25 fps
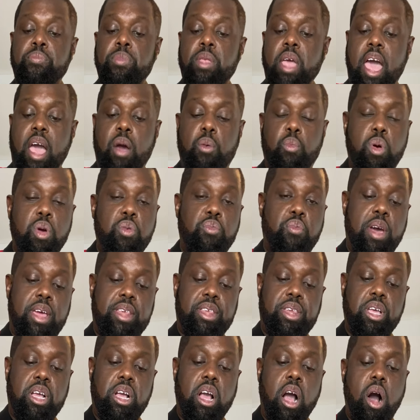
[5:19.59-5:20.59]
And we're
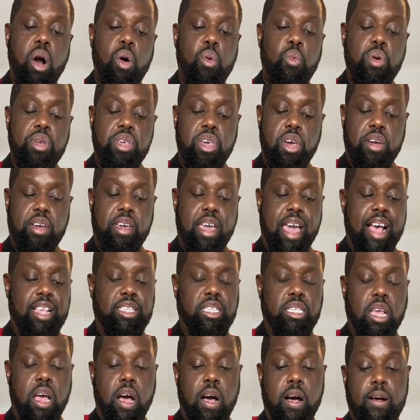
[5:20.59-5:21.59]
ready to go. When your
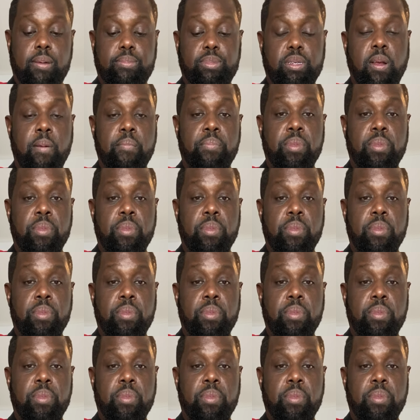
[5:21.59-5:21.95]
guest comes,